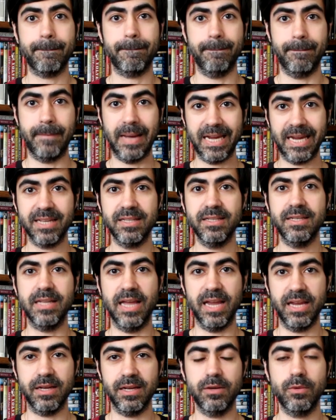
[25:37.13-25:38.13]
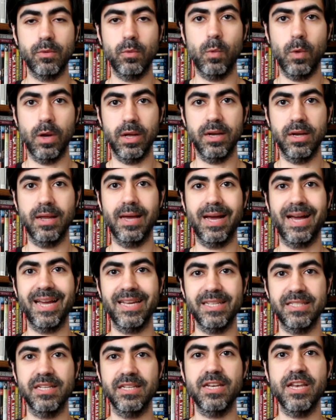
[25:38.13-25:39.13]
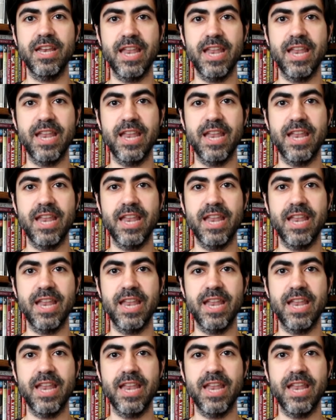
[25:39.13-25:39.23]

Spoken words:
back in the day when I did